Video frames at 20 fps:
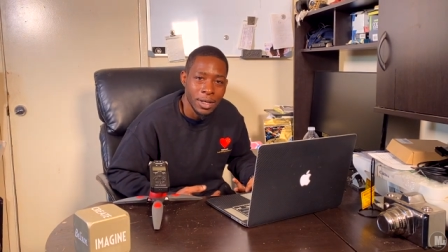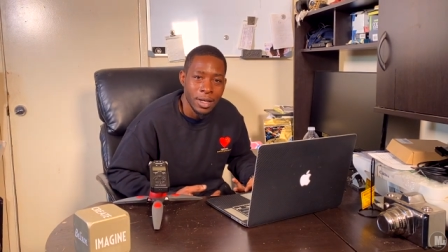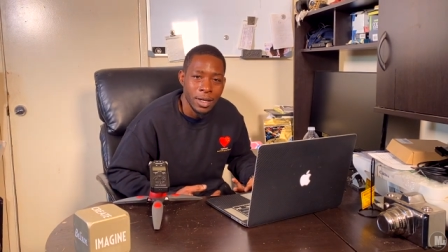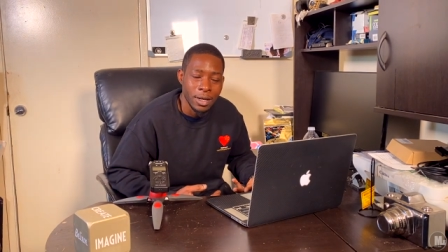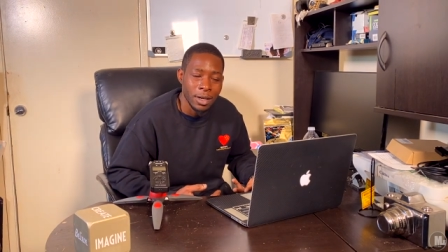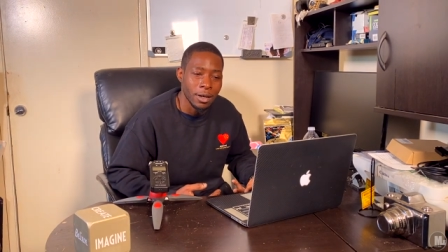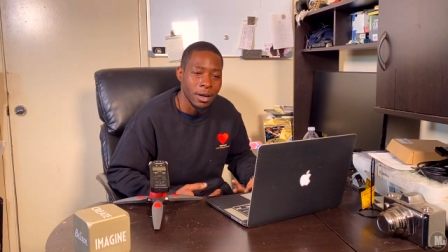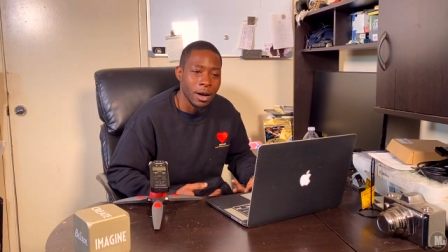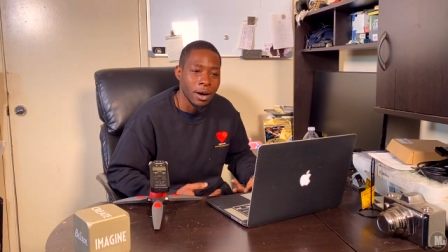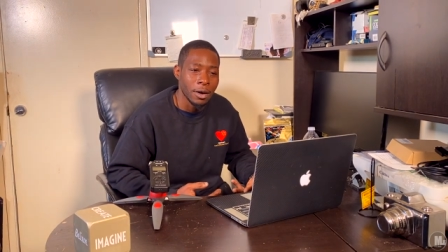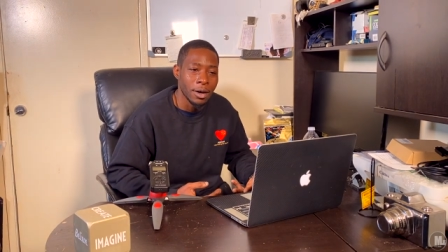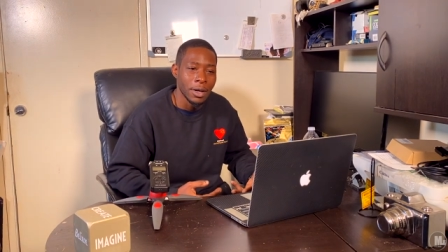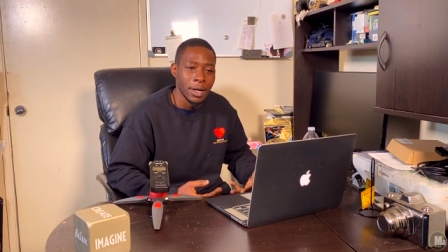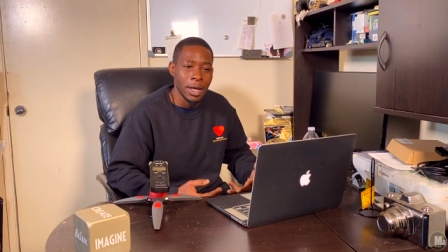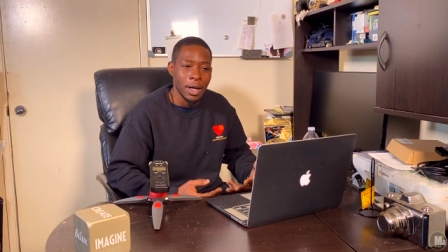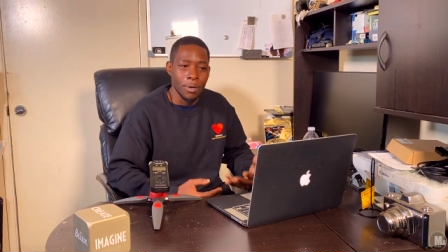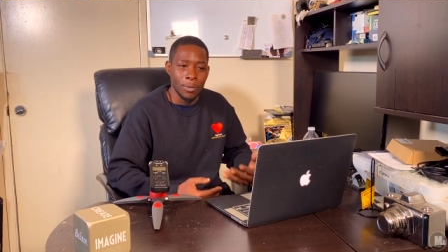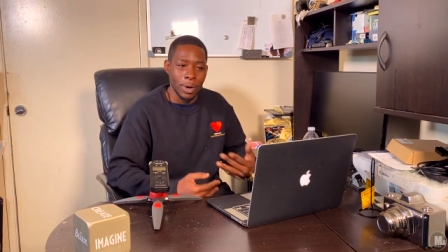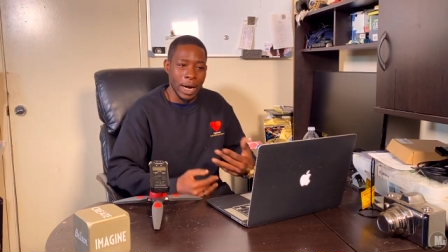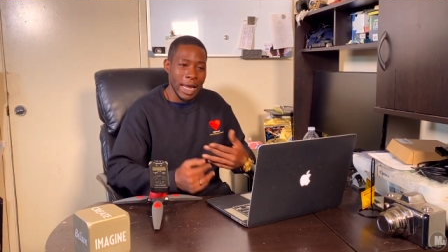You know,
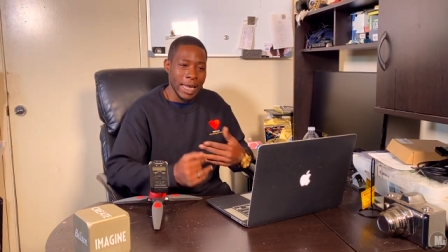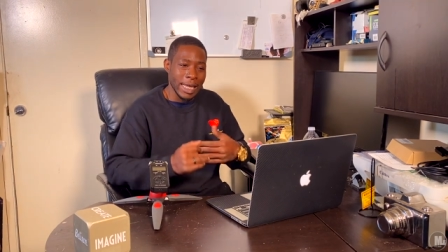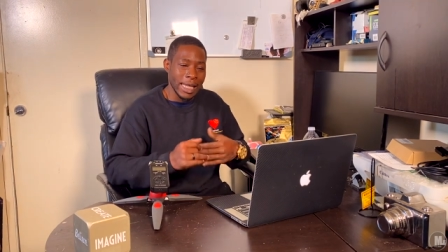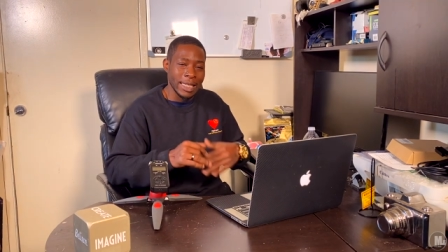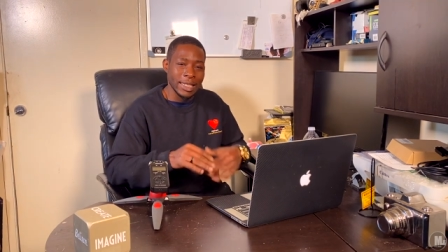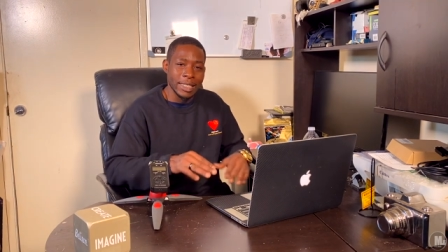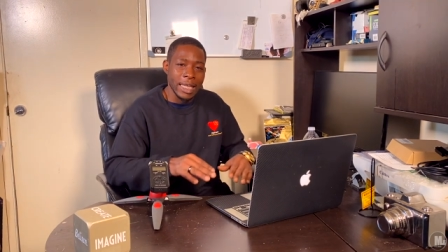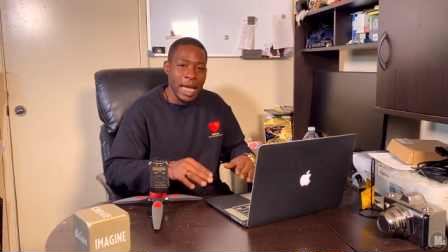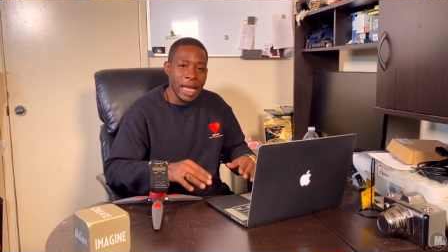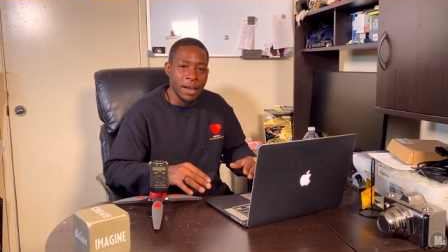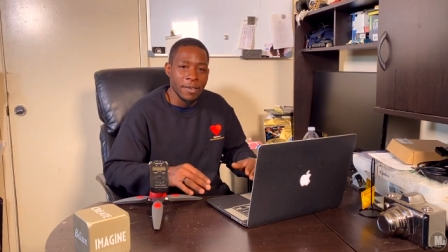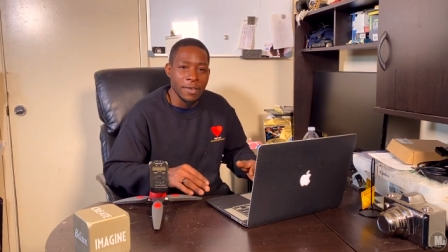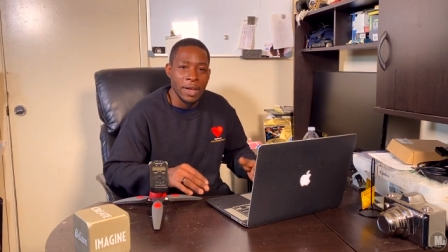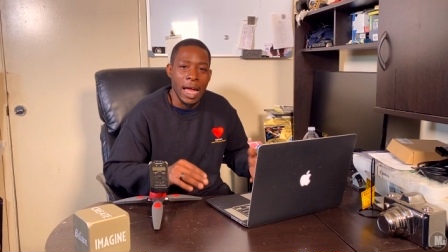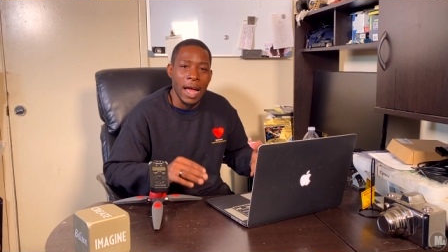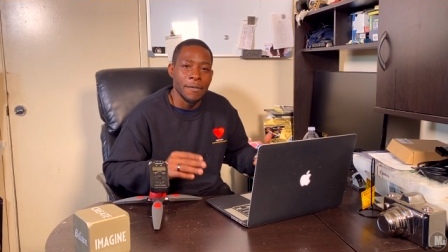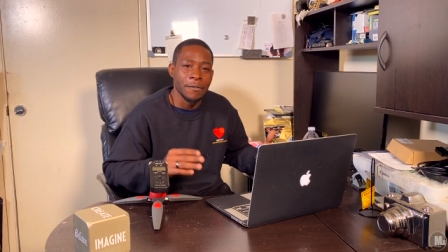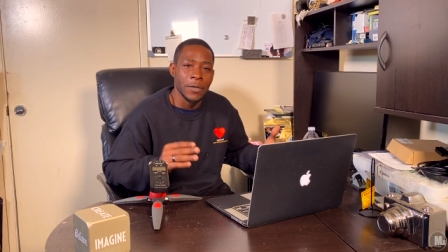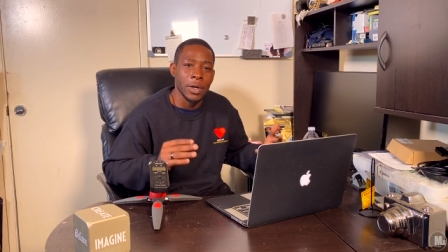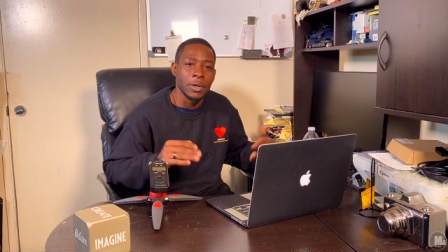when I get inside of it,
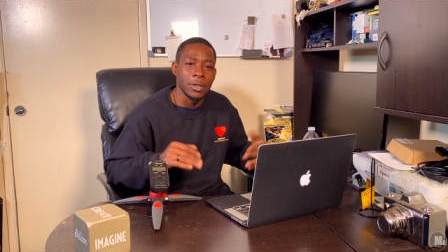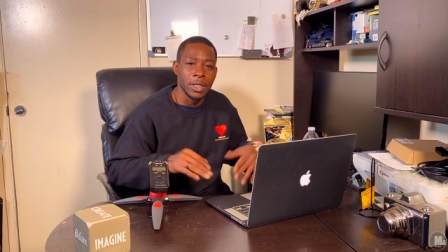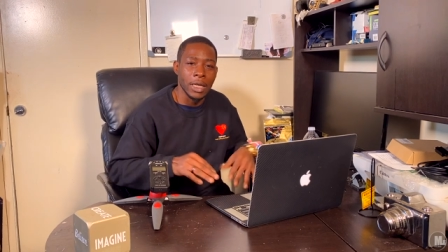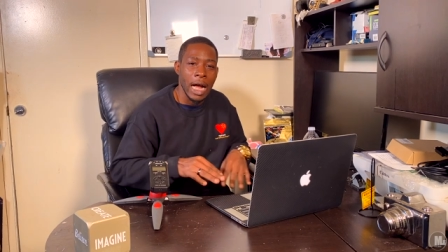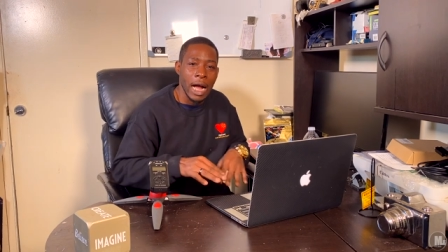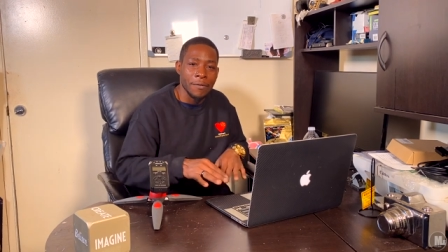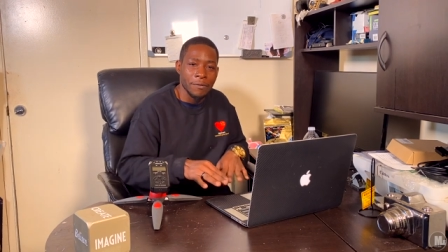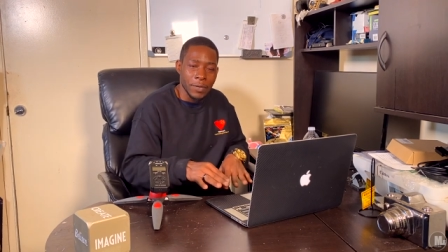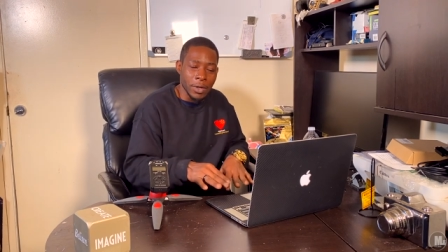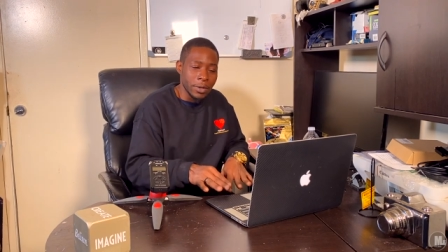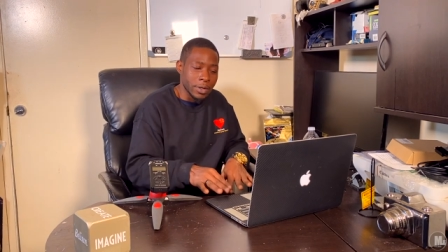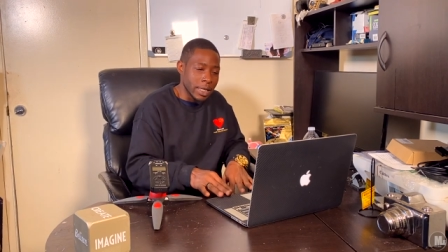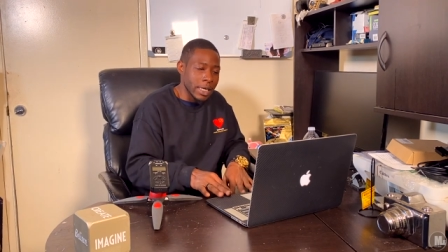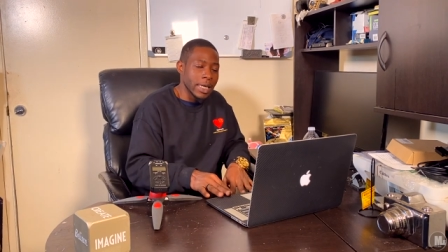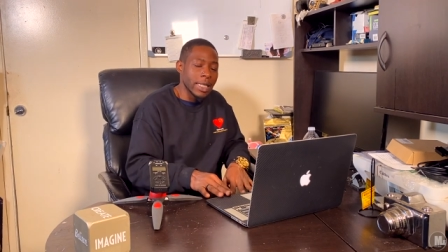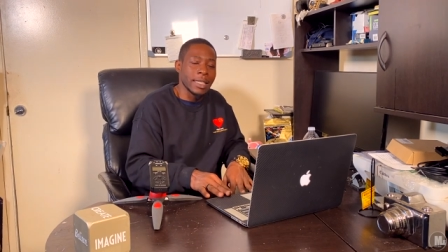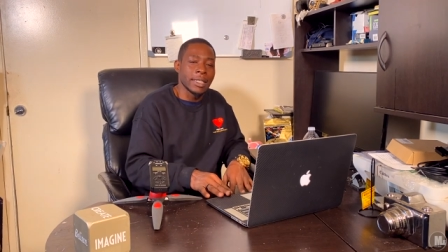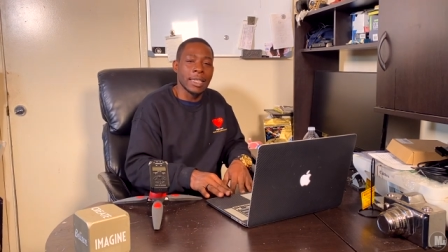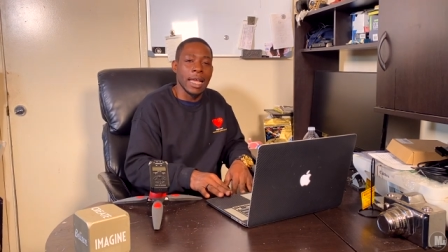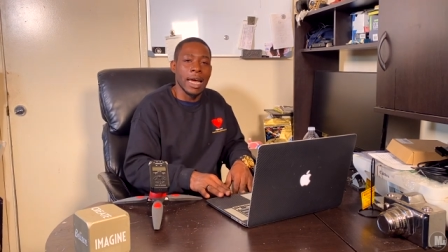I feel I feel good
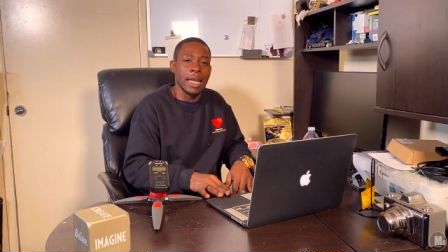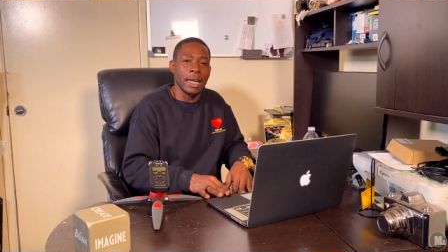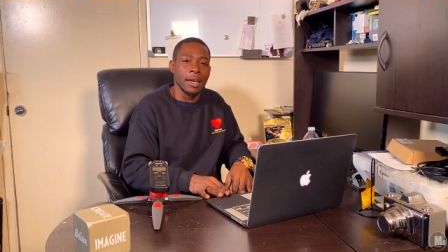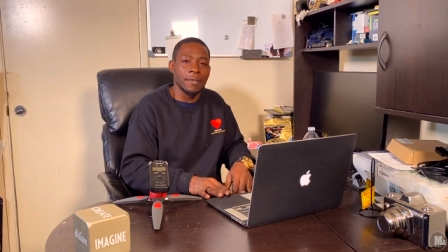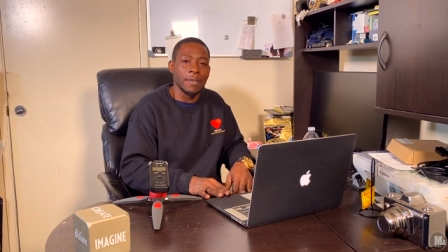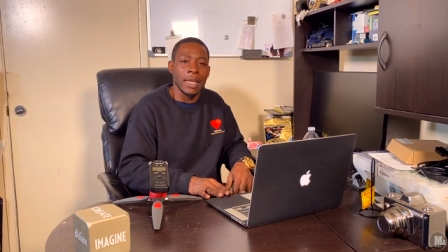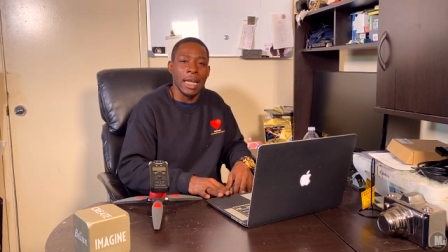inside of it.